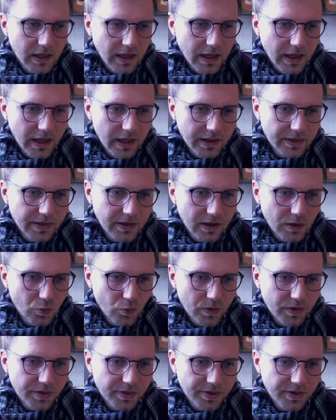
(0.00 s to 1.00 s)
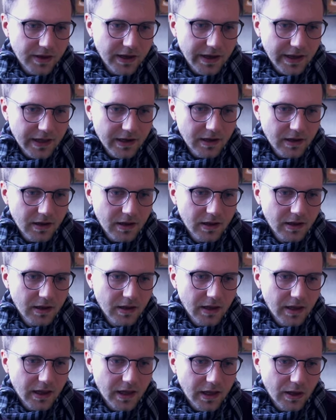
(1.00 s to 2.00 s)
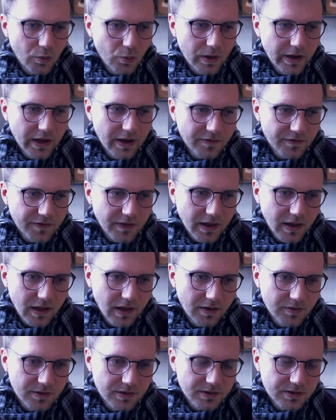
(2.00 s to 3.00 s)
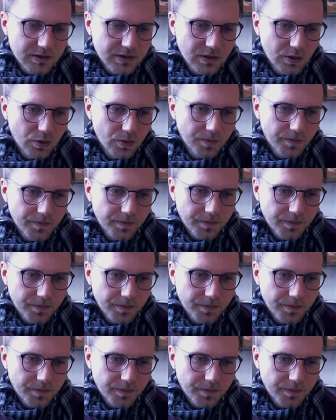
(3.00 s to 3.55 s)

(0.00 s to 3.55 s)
And then with 10 and we have 11. So